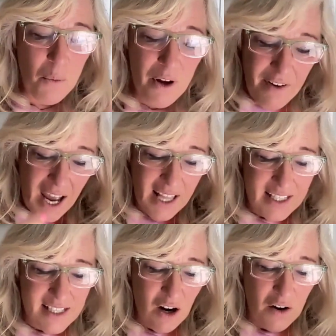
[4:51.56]
But we'll have
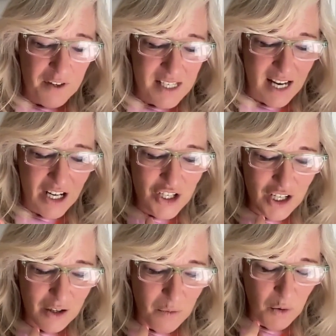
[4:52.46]
this
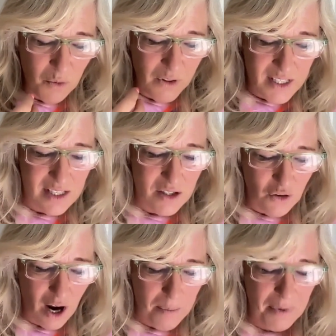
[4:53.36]
conversation. Well, this is
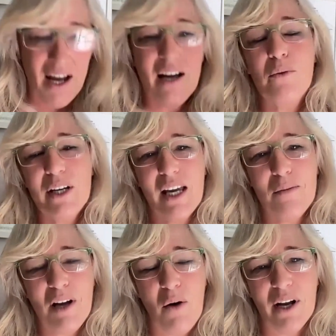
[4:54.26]
great, but how do we
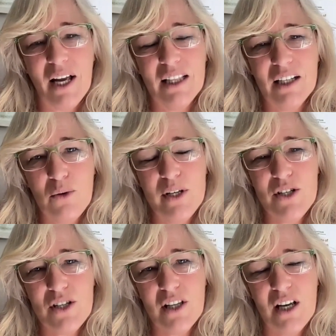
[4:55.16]
keep going? And
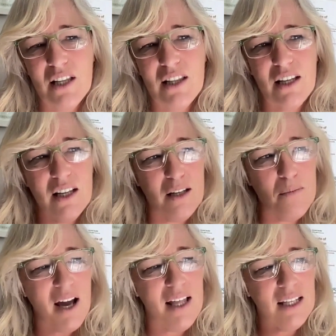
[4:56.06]
the
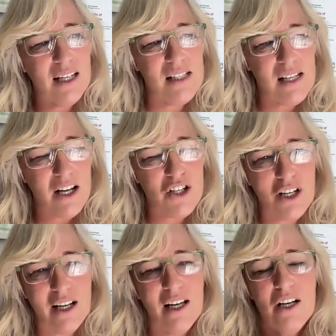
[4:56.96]
main thing is
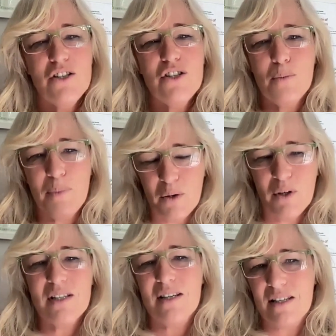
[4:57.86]
actually to build
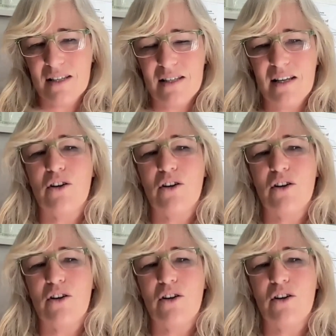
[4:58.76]
consistency.